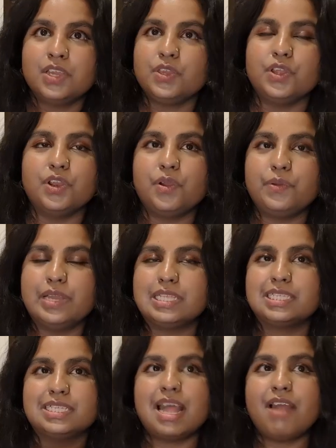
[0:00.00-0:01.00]
you know,
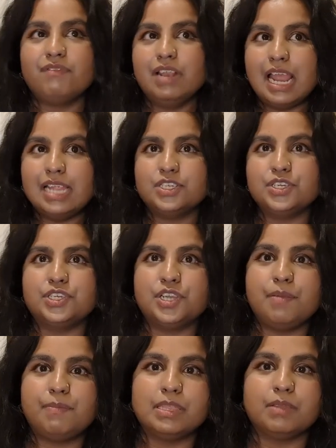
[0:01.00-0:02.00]
it's their
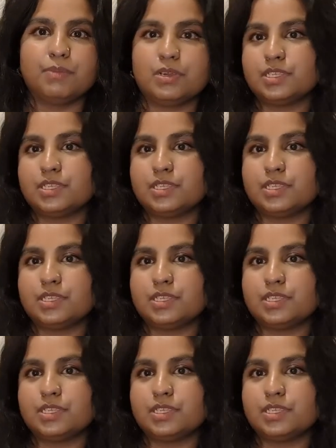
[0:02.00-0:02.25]
relationship and the